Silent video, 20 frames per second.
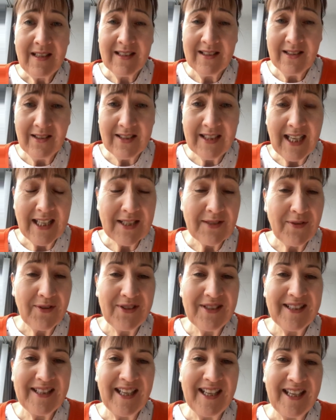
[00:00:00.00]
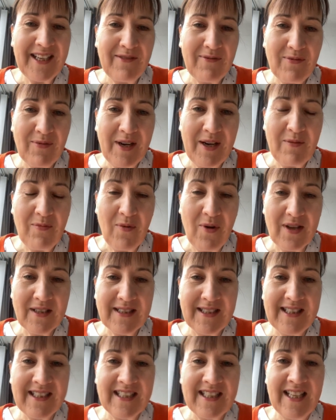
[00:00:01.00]
successful, that it
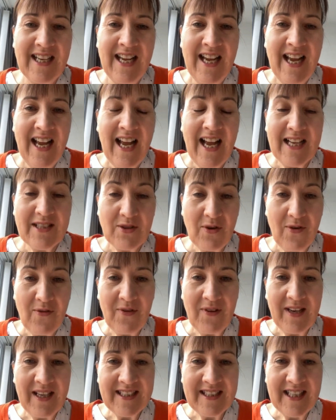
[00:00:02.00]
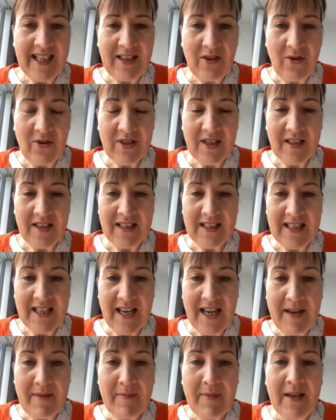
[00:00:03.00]
wasn't as awful as I thought at the
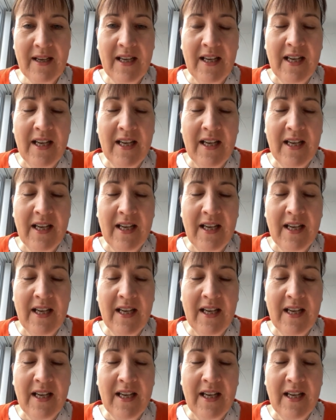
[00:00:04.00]
time.